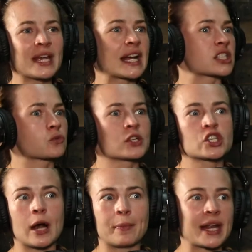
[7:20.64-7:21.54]
me, I got to
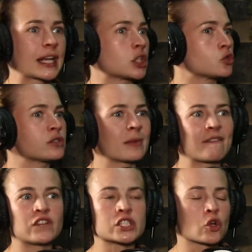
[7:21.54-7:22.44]
switch it up, and I got to do
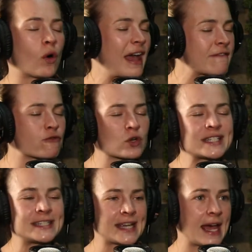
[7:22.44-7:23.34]
something physical
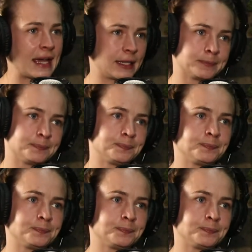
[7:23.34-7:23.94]
every day.